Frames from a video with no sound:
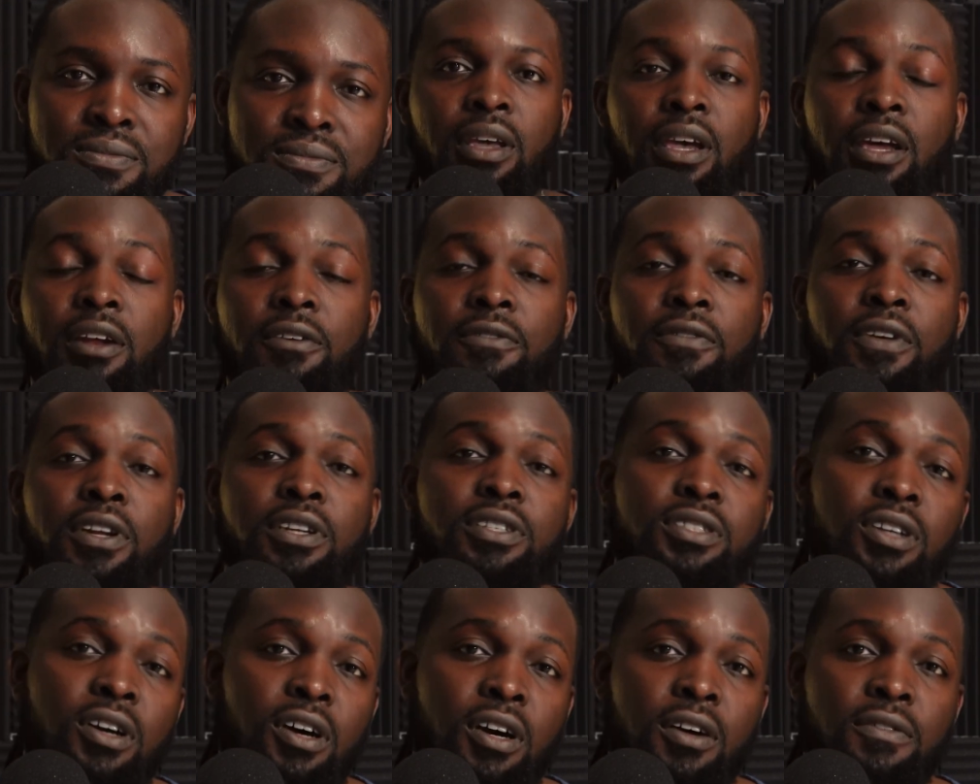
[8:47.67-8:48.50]
And to
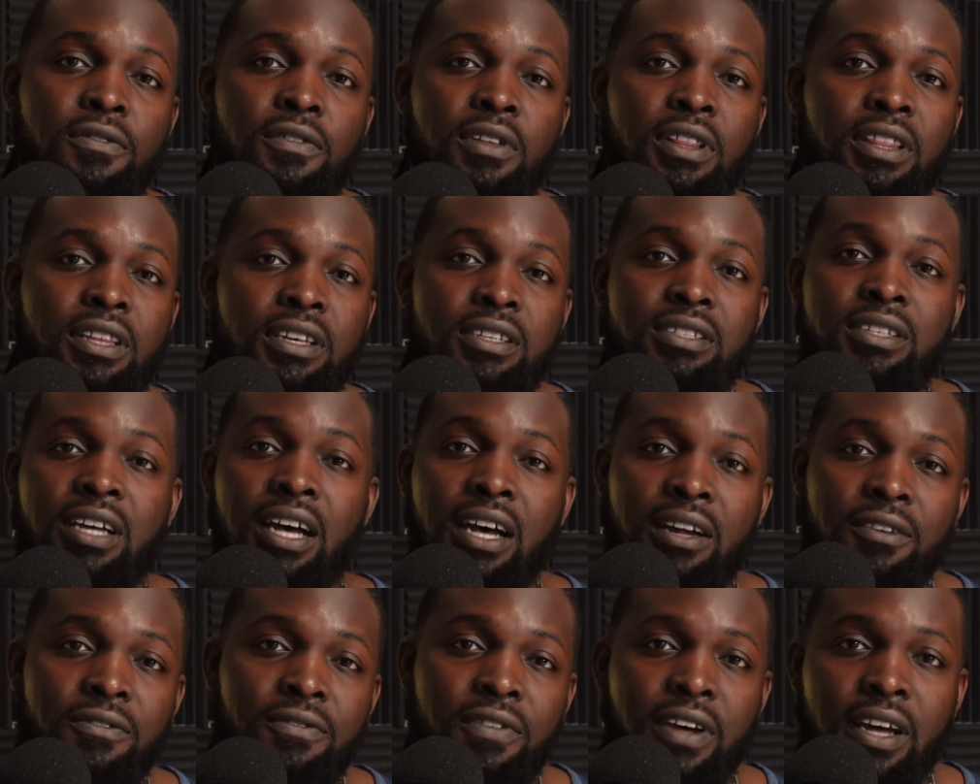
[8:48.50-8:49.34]
finish off this
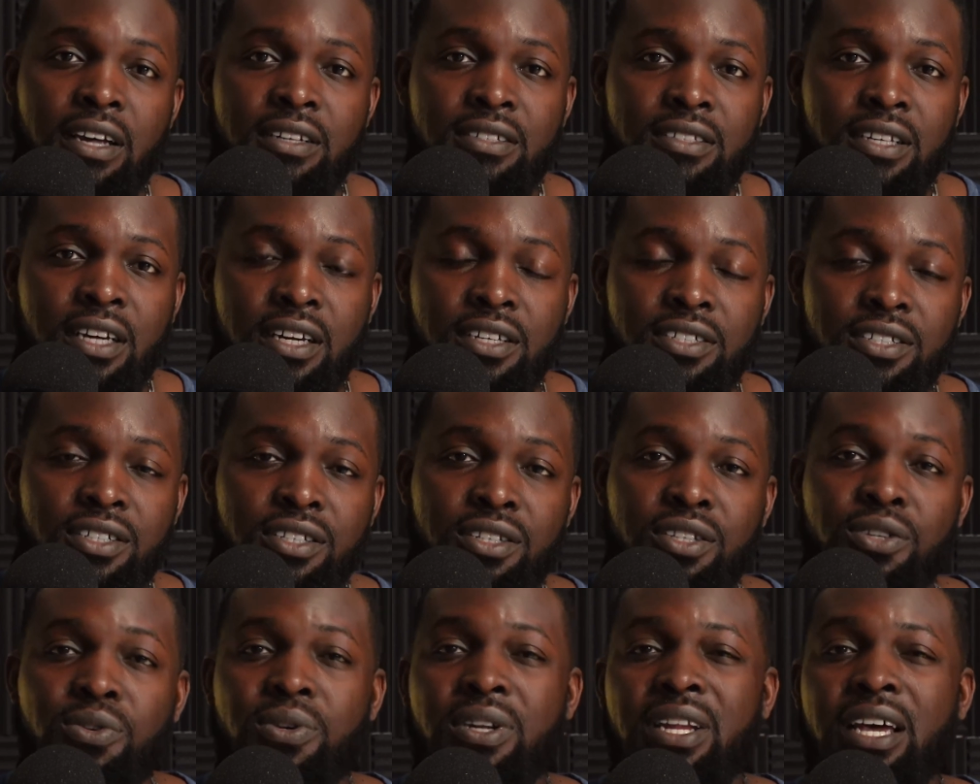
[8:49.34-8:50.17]
hot and fast section,
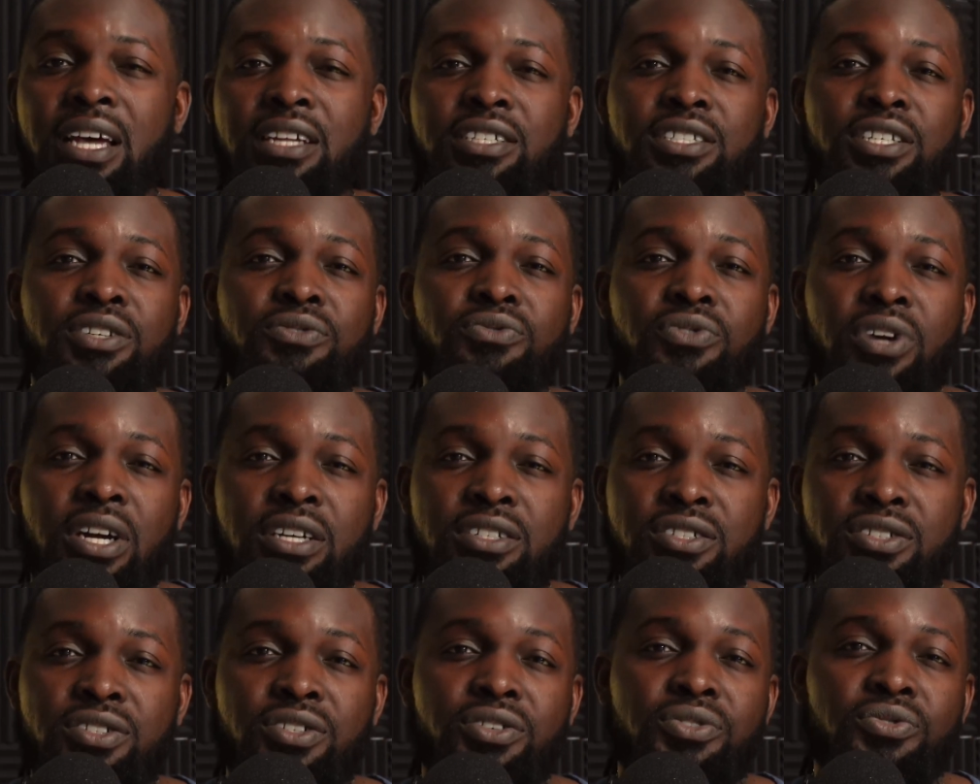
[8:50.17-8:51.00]
you can actually
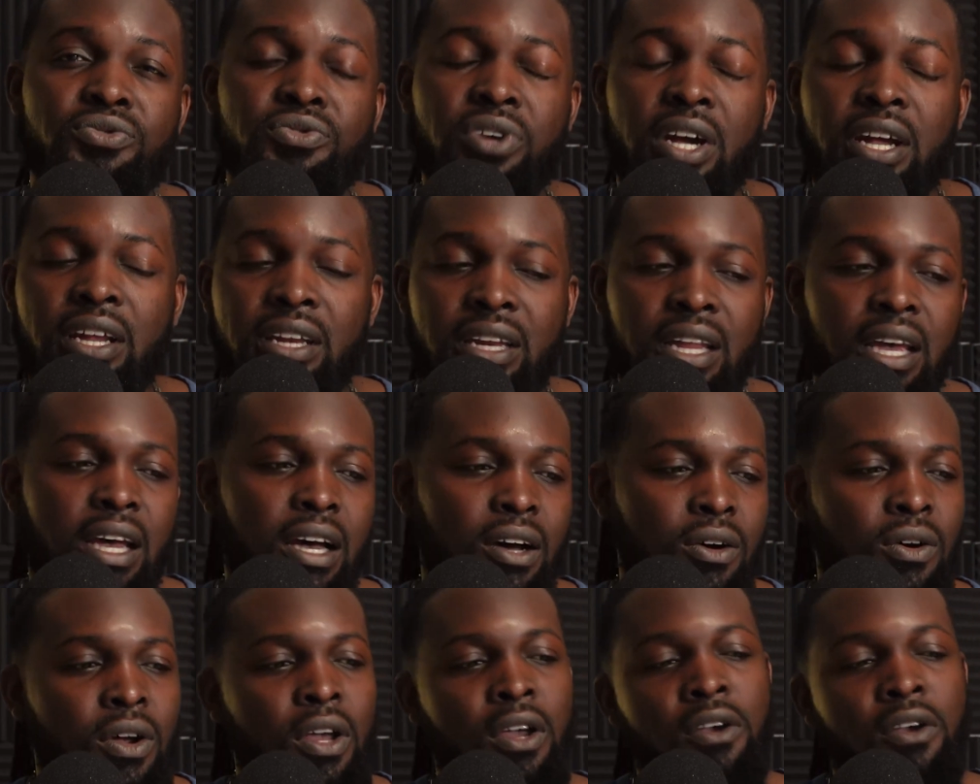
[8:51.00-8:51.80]
register right now